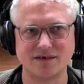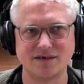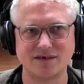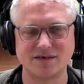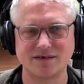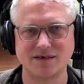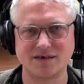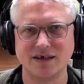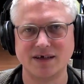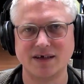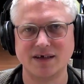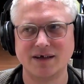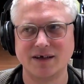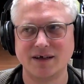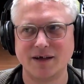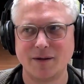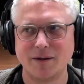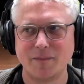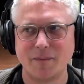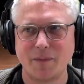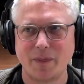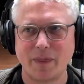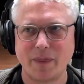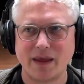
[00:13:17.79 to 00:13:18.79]

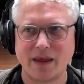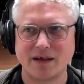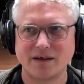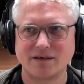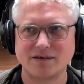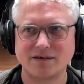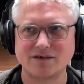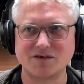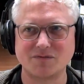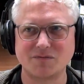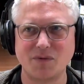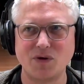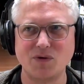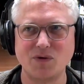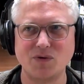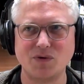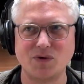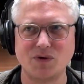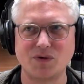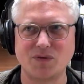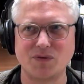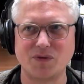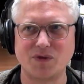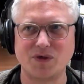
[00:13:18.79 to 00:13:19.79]
smoke that I've seen
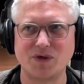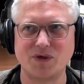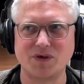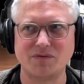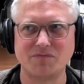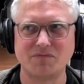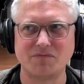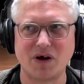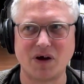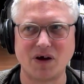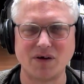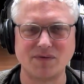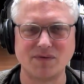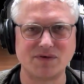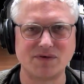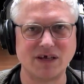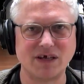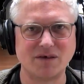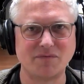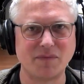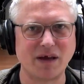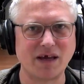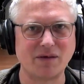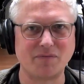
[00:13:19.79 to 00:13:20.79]
make people pass
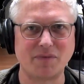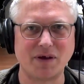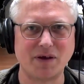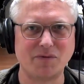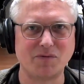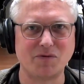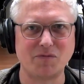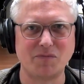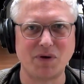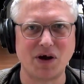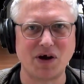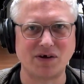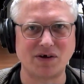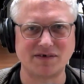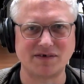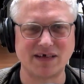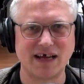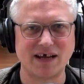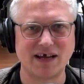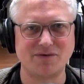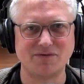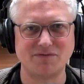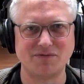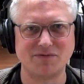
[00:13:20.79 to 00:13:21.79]
out and give people
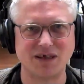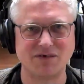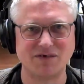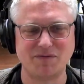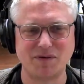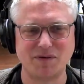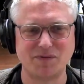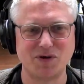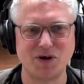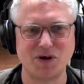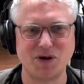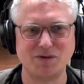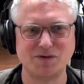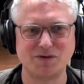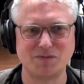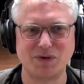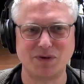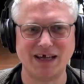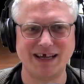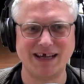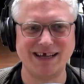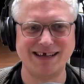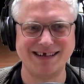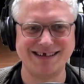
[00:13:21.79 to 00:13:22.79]
nosebleeds.
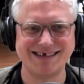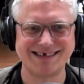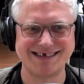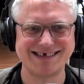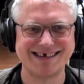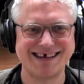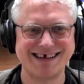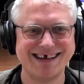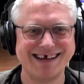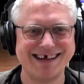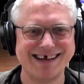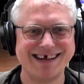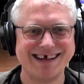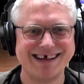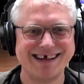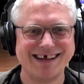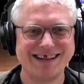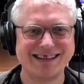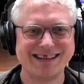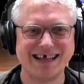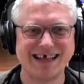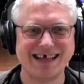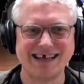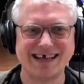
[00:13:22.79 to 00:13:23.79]
There's
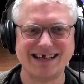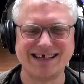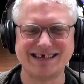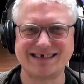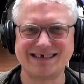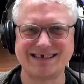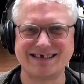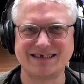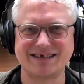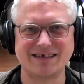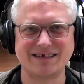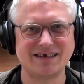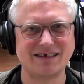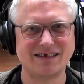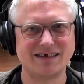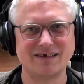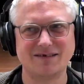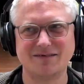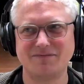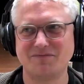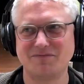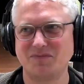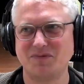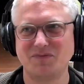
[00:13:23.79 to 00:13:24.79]
friends who
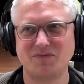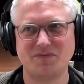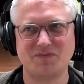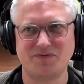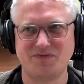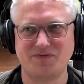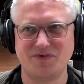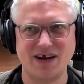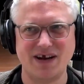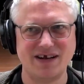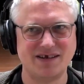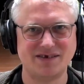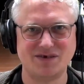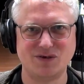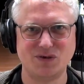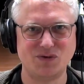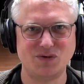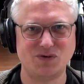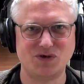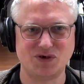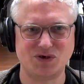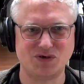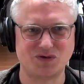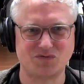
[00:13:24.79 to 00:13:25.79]
just rig up
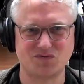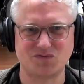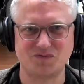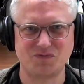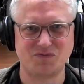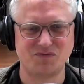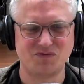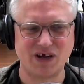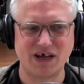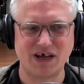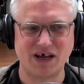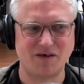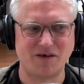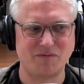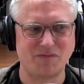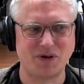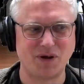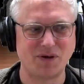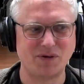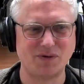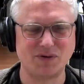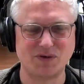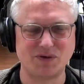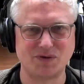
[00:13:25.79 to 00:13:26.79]
loads of effects
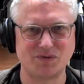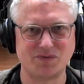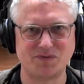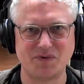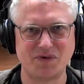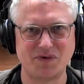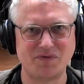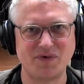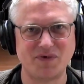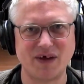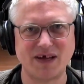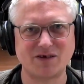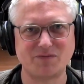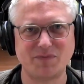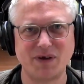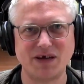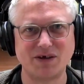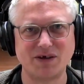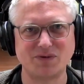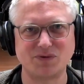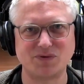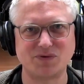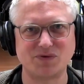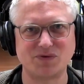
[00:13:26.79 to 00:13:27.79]
pedals and shout
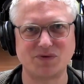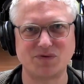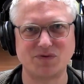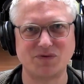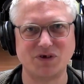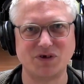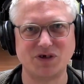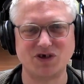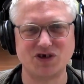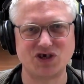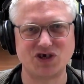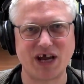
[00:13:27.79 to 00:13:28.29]
over the top,